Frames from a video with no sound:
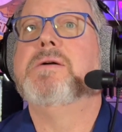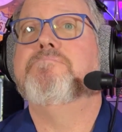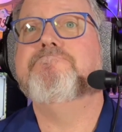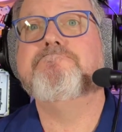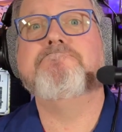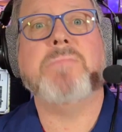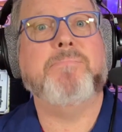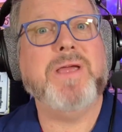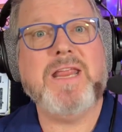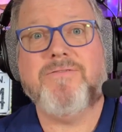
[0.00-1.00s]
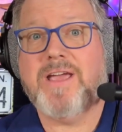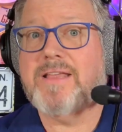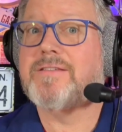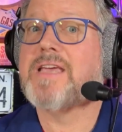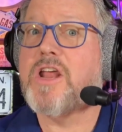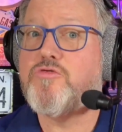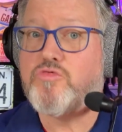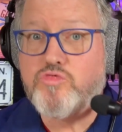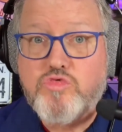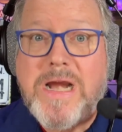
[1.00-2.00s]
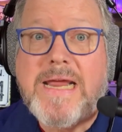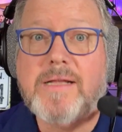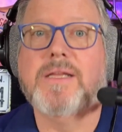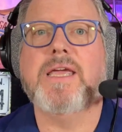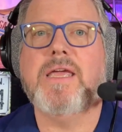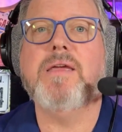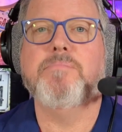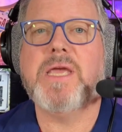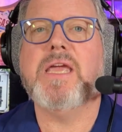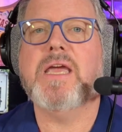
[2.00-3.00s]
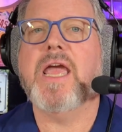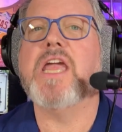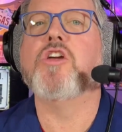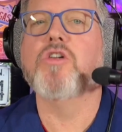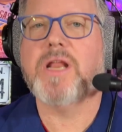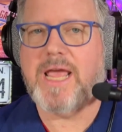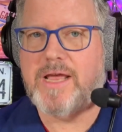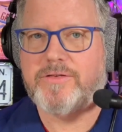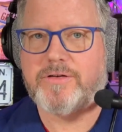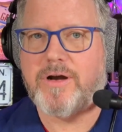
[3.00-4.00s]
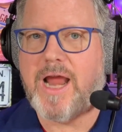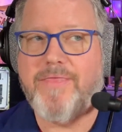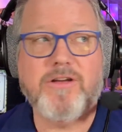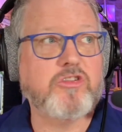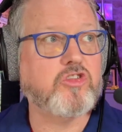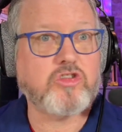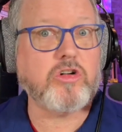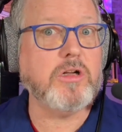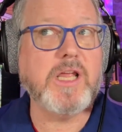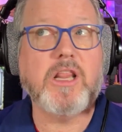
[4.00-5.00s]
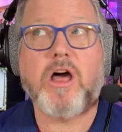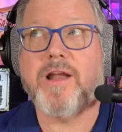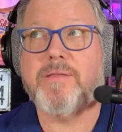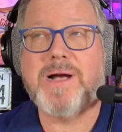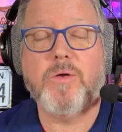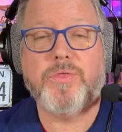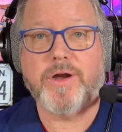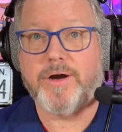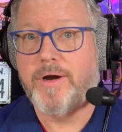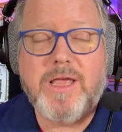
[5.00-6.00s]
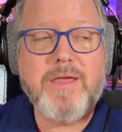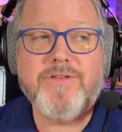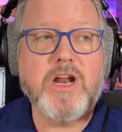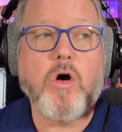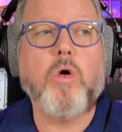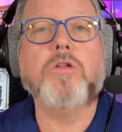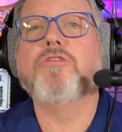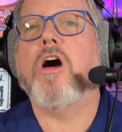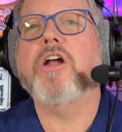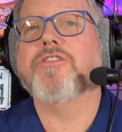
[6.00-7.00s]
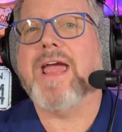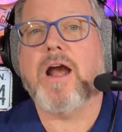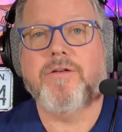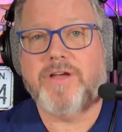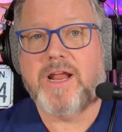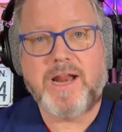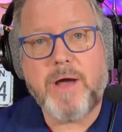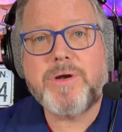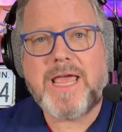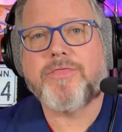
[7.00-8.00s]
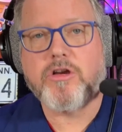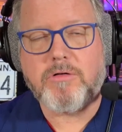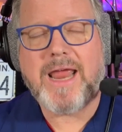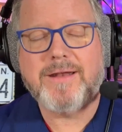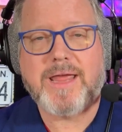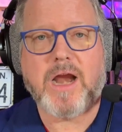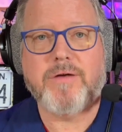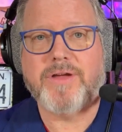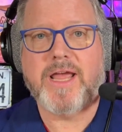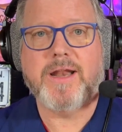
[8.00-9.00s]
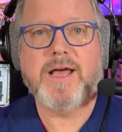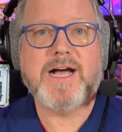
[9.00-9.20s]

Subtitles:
minivans can really be a good answer, and there's certainly a lot of them out there. Even an old Dodge Caravan, and I would get the Grand Caravan.